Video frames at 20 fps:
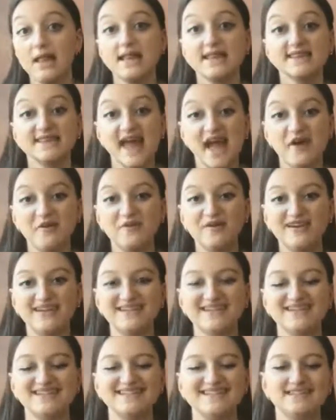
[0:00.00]
That one
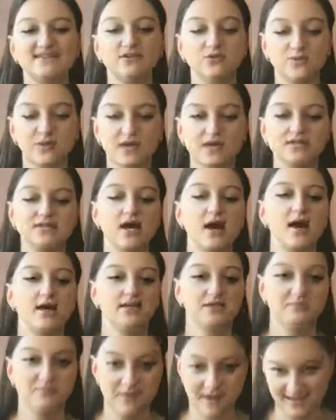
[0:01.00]
is The Wheels on
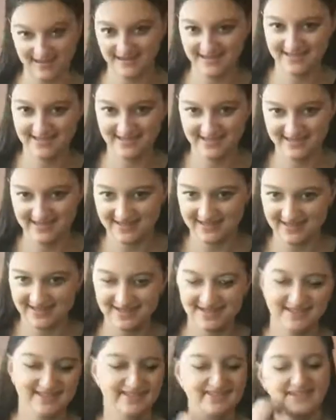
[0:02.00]
the Bus.
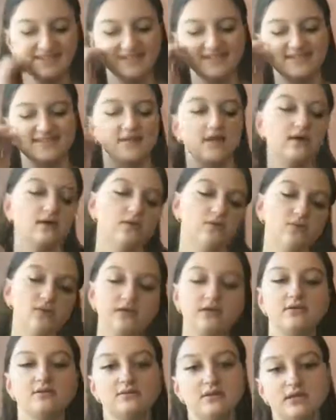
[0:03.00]
The
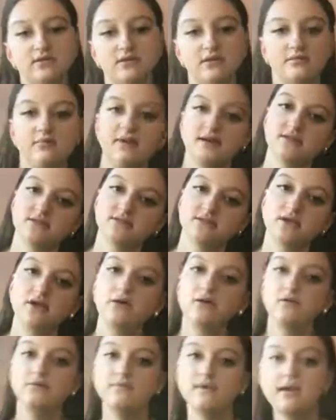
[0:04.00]
wheels on the bus
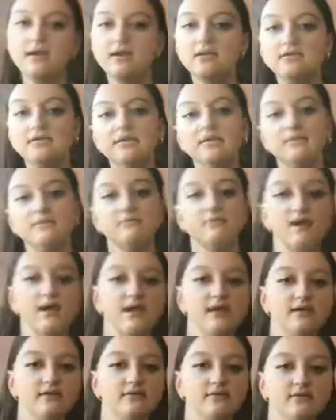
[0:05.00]
go round and
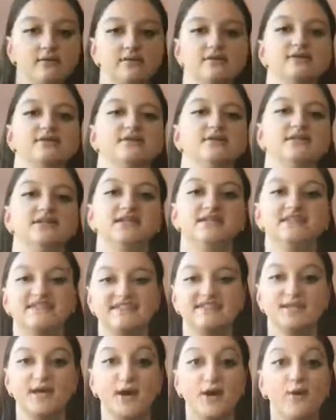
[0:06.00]
round.
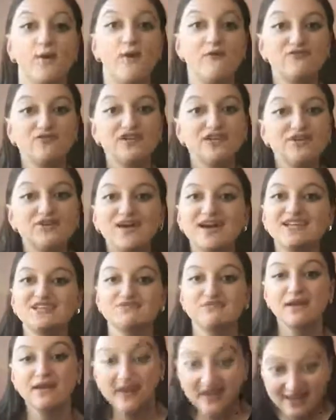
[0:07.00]
So hopefully you guys
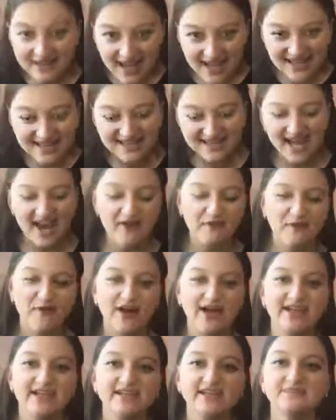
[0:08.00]
recognize that
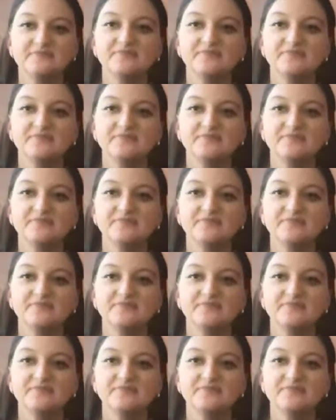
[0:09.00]
one.